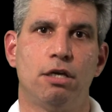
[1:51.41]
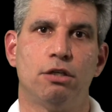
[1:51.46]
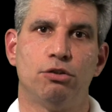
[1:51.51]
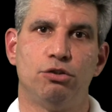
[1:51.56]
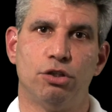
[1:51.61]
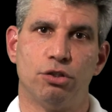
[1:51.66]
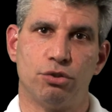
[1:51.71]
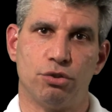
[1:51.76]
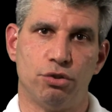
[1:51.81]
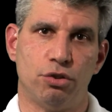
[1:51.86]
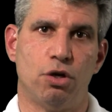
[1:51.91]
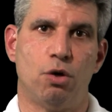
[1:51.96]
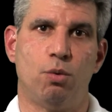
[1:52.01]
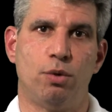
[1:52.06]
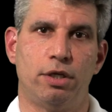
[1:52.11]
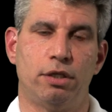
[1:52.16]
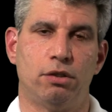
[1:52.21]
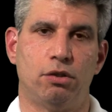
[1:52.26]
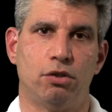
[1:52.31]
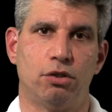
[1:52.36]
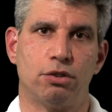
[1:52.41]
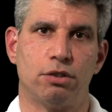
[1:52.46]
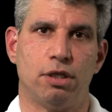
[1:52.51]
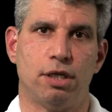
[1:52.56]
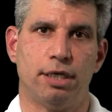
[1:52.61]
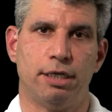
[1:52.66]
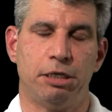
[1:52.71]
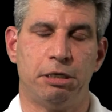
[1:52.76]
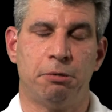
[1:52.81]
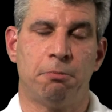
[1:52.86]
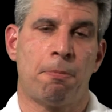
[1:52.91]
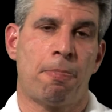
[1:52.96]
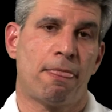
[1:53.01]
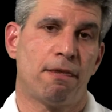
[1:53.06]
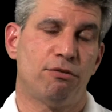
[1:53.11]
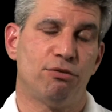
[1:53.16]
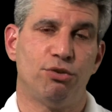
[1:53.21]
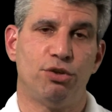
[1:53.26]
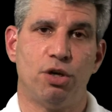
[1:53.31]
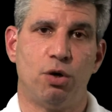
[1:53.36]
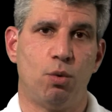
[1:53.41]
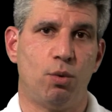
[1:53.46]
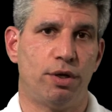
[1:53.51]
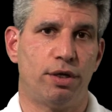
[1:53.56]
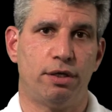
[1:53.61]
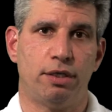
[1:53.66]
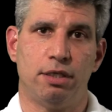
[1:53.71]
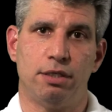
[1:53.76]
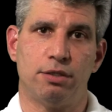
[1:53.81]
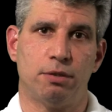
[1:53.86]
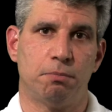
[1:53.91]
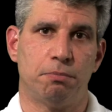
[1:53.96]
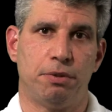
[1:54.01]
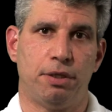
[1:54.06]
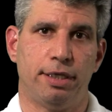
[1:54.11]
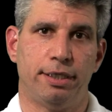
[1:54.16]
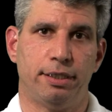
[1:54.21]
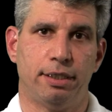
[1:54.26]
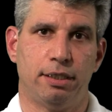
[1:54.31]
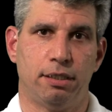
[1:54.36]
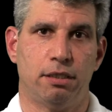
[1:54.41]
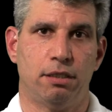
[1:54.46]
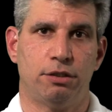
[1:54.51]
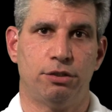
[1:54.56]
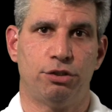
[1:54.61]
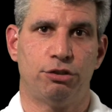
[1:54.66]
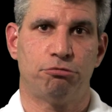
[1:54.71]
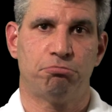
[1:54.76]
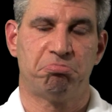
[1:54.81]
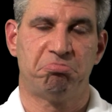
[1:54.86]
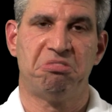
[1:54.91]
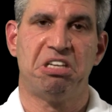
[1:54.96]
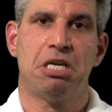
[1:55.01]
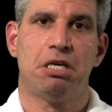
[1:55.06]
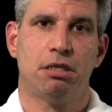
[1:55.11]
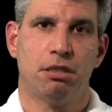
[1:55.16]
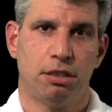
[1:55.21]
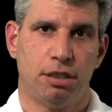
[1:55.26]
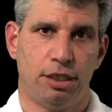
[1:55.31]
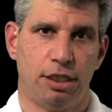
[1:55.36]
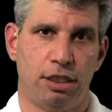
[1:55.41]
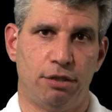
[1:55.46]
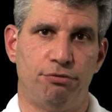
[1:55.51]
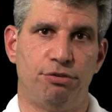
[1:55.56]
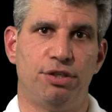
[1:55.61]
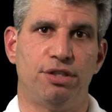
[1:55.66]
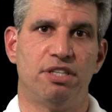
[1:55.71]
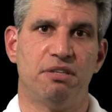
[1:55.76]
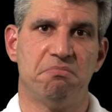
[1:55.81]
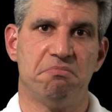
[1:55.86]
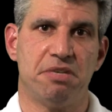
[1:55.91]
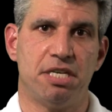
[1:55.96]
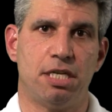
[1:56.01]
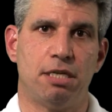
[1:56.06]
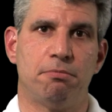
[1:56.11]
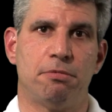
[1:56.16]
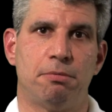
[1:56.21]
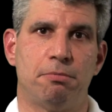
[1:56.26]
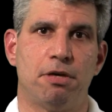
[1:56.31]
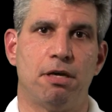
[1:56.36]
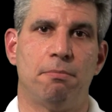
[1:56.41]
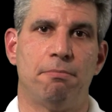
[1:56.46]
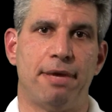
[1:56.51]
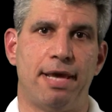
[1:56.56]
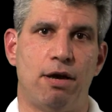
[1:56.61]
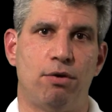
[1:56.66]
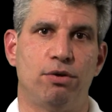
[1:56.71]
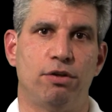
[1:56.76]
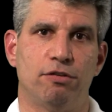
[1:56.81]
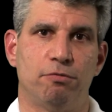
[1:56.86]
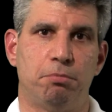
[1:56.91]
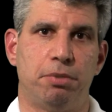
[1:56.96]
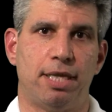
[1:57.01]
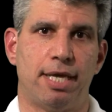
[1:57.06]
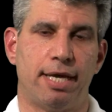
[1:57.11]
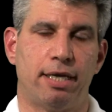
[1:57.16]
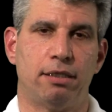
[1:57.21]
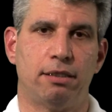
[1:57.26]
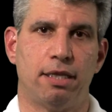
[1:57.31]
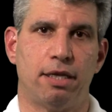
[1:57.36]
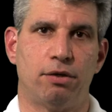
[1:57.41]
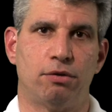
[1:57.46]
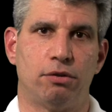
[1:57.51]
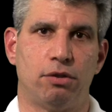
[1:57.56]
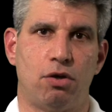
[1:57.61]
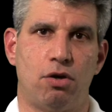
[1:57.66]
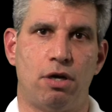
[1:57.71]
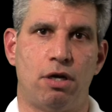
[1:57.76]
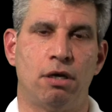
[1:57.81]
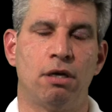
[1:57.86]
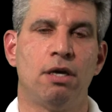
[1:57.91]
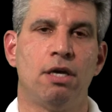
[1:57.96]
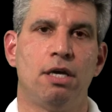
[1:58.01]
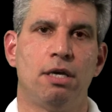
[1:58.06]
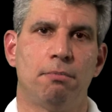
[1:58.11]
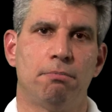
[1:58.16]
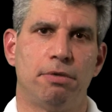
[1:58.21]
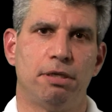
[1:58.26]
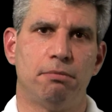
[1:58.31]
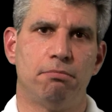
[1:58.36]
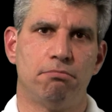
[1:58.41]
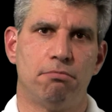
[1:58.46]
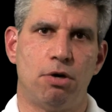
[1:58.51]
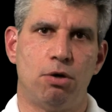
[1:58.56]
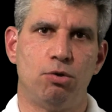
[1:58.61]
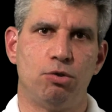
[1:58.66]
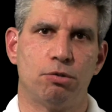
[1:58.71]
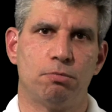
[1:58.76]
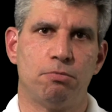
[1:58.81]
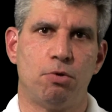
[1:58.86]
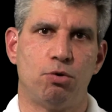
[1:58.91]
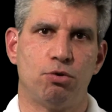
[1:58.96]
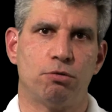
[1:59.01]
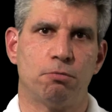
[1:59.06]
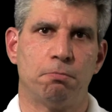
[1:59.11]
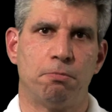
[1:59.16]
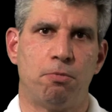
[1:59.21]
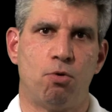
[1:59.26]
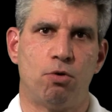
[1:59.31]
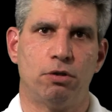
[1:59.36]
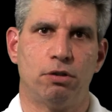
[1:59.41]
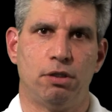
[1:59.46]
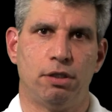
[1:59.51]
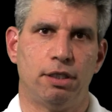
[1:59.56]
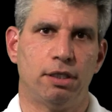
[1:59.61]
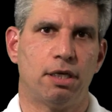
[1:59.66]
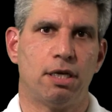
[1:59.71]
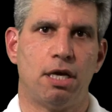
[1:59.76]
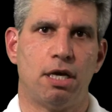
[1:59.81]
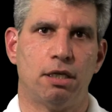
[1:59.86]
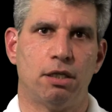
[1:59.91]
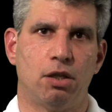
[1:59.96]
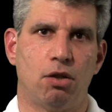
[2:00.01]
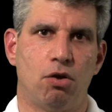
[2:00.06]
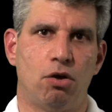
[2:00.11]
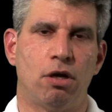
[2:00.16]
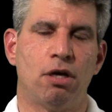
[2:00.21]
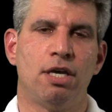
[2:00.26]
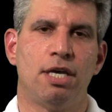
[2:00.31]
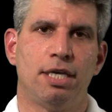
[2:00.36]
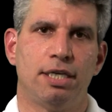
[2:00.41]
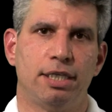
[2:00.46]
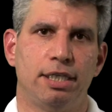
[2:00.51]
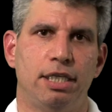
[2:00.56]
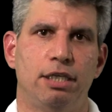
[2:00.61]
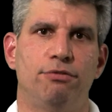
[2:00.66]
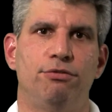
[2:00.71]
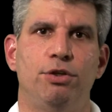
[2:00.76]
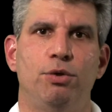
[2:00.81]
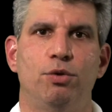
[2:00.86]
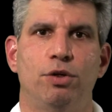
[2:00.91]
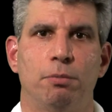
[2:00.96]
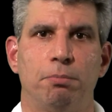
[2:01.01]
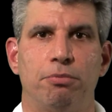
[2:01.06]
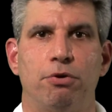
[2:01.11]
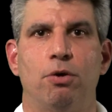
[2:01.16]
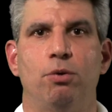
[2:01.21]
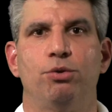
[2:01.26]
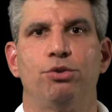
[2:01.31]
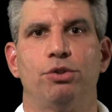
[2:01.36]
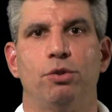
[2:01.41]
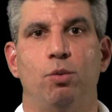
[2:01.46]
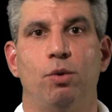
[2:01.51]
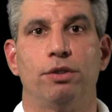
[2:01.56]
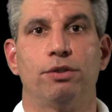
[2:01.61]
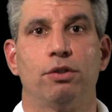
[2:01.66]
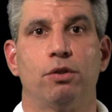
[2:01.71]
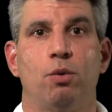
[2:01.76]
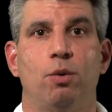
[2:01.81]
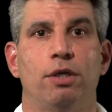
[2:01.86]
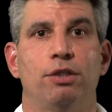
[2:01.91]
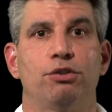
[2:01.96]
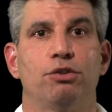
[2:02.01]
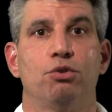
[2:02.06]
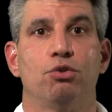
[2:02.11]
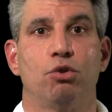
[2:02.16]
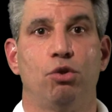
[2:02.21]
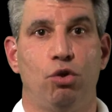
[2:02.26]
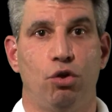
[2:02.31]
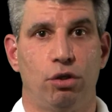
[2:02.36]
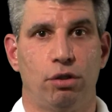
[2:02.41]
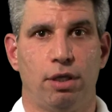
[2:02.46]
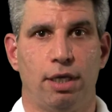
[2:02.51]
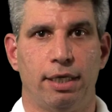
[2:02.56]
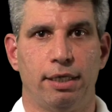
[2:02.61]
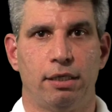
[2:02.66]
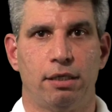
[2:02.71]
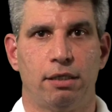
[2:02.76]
Just know what it looks like, know what it is in plain English, give you the minimum amount of black letter law, but most importantly in con law, give you an approach to what the questions look like.